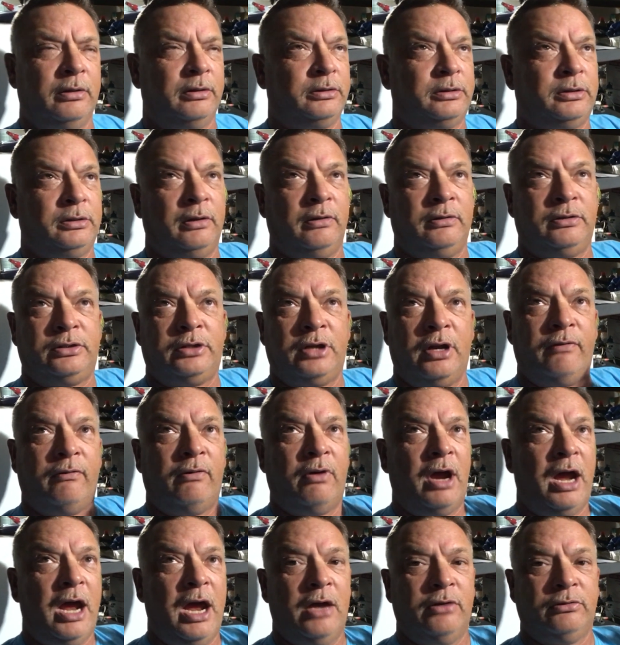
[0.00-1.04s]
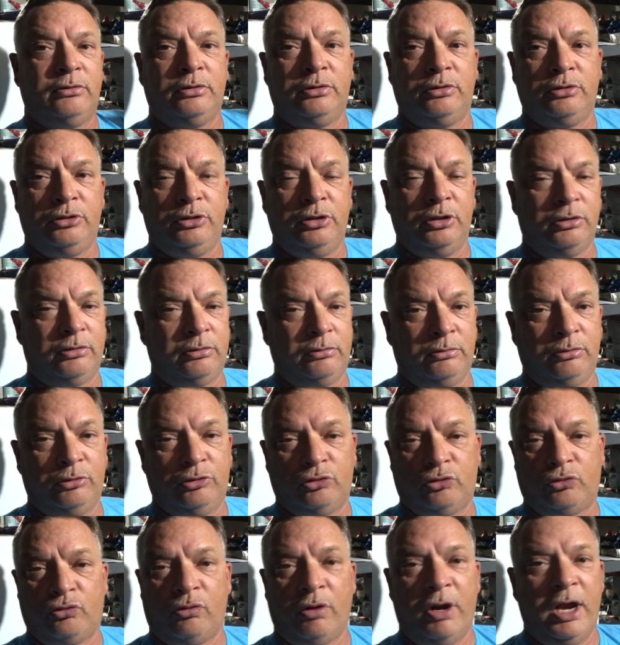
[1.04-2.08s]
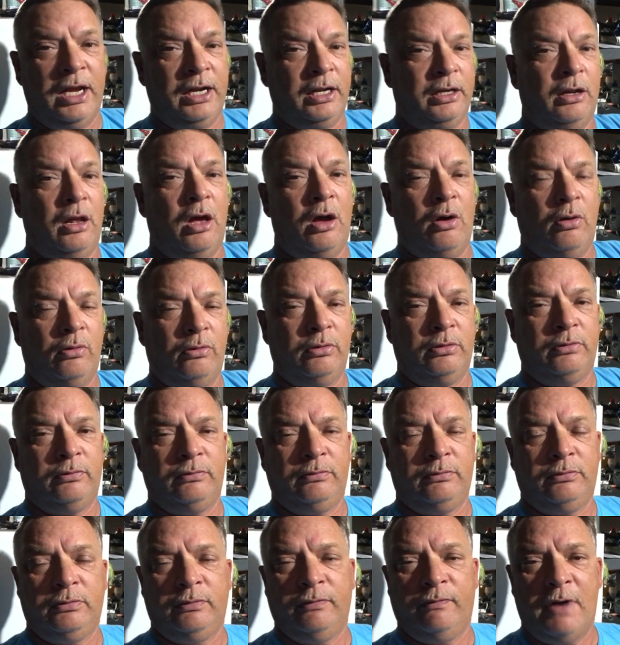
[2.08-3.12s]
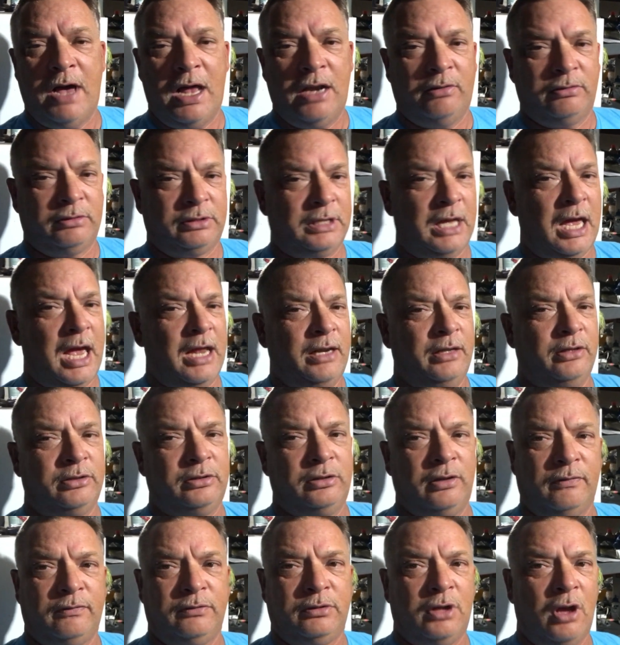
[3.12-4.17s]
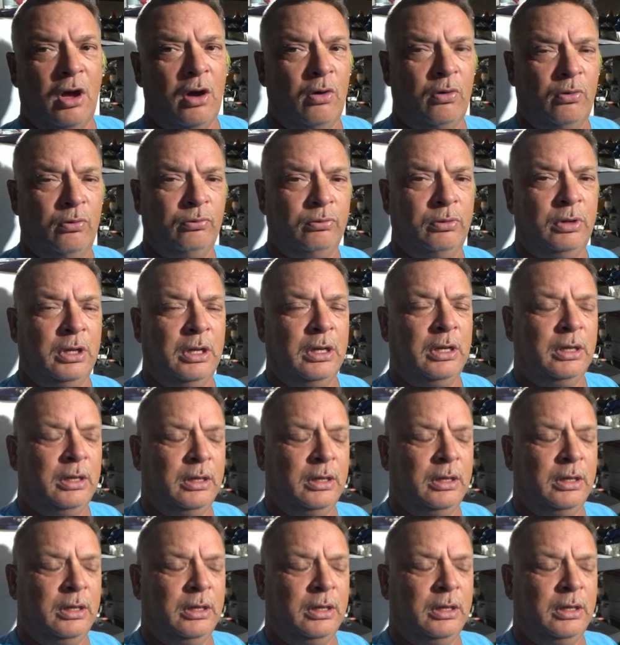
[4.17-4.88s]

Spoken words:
Several houses just shredded. All the vinyl siding and stuff's gone.